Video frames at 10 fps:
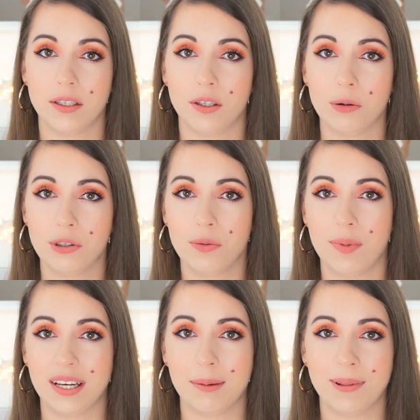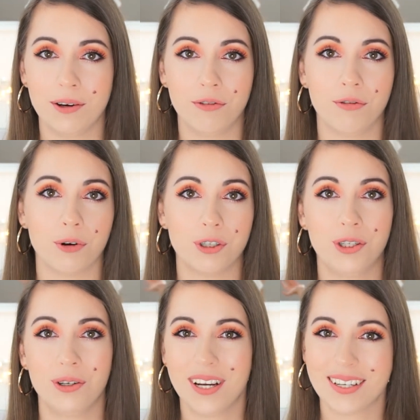go-to makeup look for
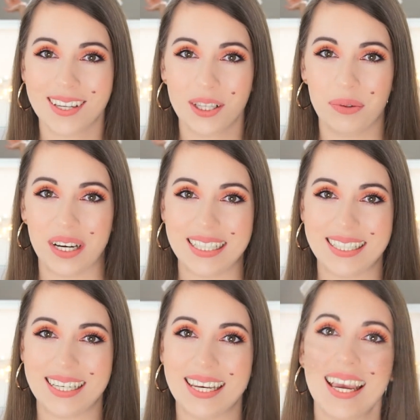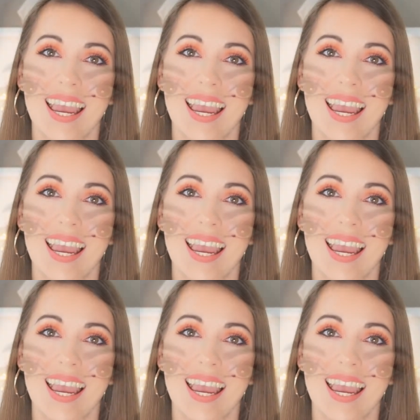2020,